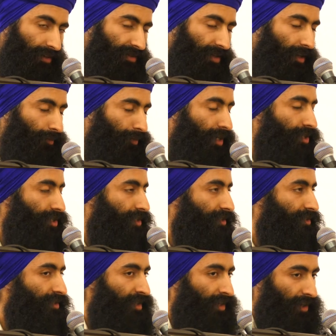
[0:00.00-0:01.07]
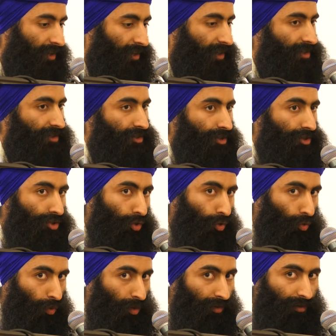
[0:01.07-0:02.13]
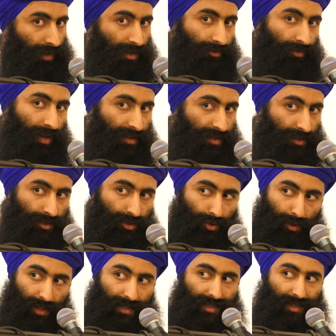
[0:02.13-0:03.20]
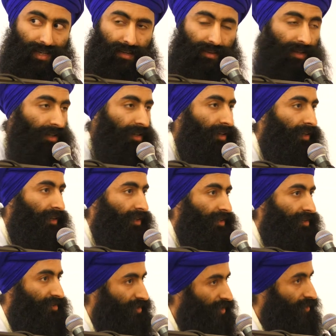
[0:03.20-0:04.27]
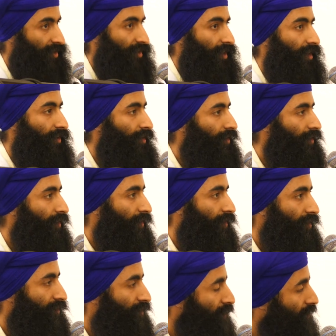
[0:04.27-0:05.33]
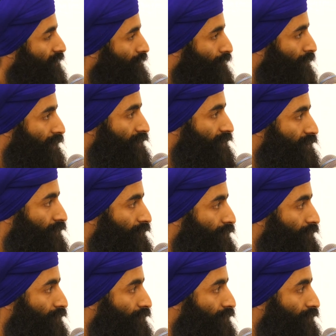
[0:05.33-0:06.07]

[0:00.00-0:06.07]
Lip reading: celebrations is to jod, is for us to join together, sit together, sing the praises of